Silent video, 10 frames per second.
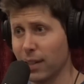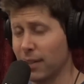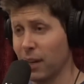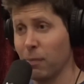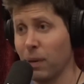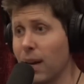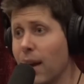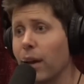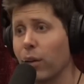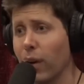It's going to be
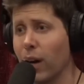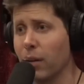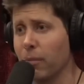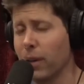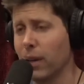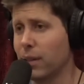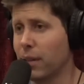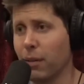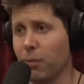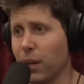net great, but it's
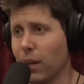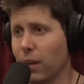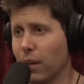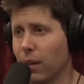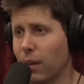going to be